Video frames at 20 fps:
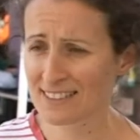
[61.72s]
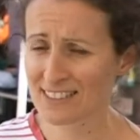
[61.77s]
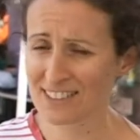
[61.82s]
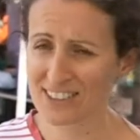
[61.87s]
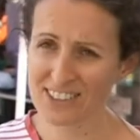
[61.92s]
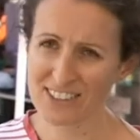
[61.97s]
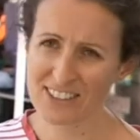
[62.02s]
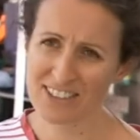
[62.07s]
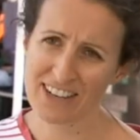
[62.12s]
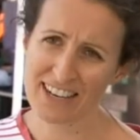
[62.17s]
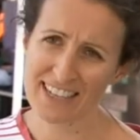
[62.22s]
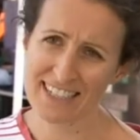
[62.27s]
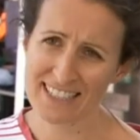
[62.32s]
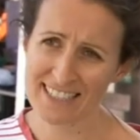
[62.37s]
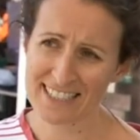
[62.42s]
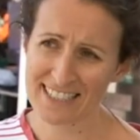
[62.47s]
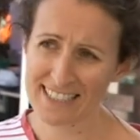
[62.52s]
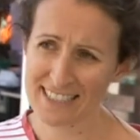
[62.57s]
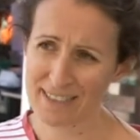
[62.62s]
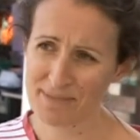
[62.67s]
and gone
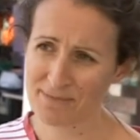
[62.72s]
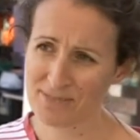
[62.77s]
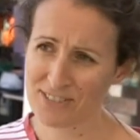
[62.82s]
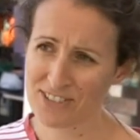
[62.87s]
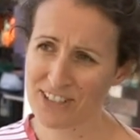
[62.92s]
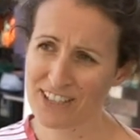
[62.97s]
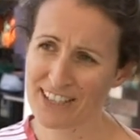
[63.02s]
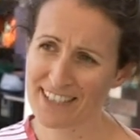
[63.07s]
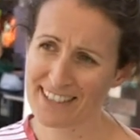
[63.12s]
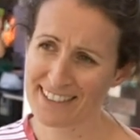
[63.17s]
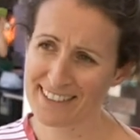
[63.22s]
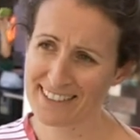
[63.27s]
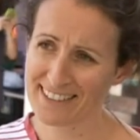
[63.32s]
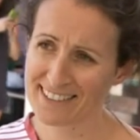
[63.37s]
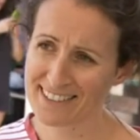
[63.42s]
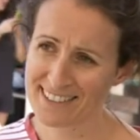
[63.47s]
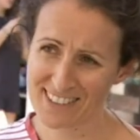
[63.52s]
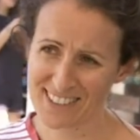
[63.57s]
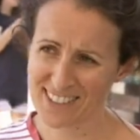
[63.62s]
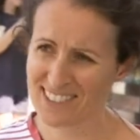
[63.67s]
crazy. I'm trying to
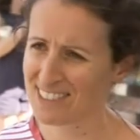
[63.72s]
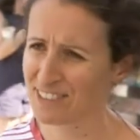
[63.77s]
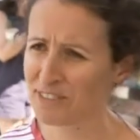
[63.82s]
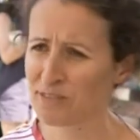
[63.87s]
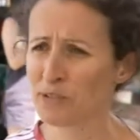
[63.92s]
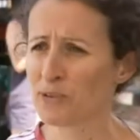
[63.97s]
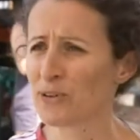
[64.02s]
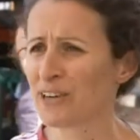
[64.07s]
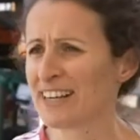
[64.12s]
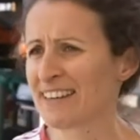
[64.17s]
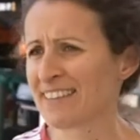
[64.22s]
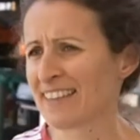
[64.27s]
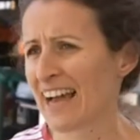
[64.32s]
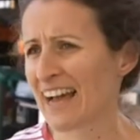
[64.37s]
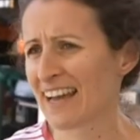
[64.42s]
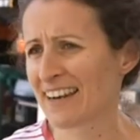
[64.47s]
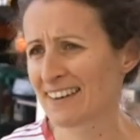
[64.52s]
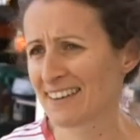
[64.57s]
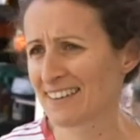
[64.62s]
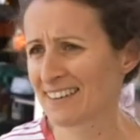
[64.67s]
just avoid
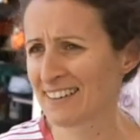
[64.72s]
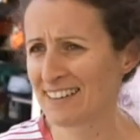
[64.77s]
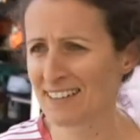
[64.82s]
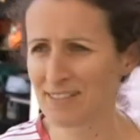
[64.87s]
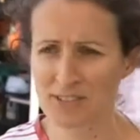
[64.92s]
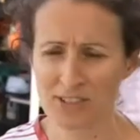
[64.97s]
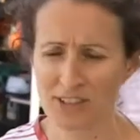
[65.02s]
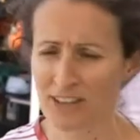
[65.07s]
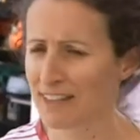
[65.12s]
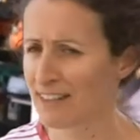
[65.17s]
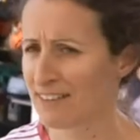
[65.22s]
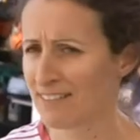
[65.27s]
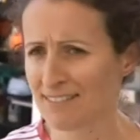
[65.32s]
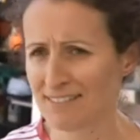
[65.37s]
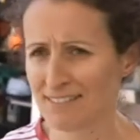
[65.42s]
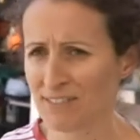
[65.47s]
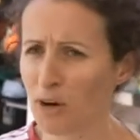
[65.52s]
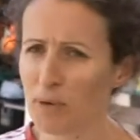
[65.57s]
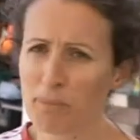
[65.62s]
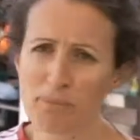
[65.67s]
that, trying to
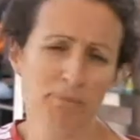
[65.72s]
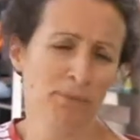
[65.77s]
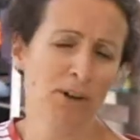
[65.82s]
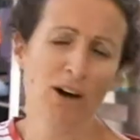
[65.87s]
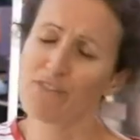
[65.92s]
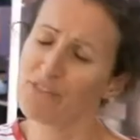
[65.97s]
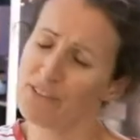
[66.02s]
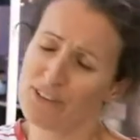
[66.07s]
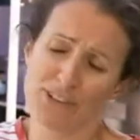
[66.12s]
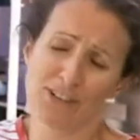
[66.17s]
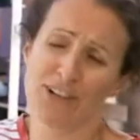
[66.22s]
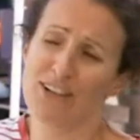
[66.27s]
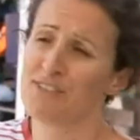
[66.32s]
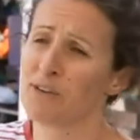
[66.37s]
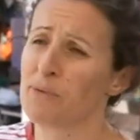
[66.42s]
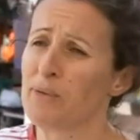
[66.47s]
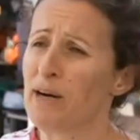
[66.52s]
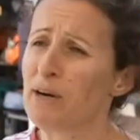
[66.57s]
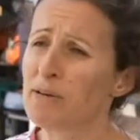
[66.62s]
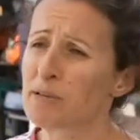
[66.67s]
not not feel
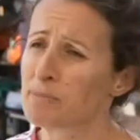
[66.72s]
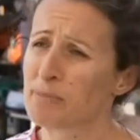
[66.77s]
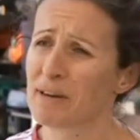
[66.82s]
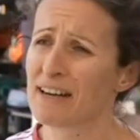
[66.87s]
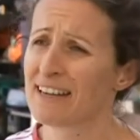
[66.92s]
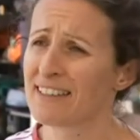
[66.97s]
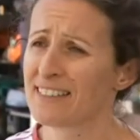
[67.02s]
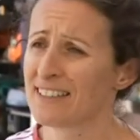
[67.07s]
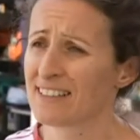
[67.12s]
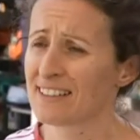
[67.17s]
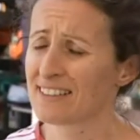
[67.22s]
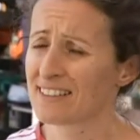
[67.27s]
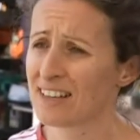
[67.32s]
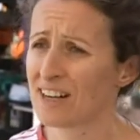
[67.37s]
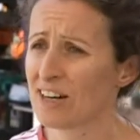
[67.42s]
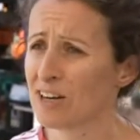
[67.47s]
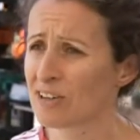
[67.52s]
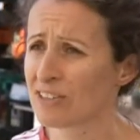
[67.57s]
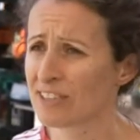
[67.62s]
overwhelmed by I think the whole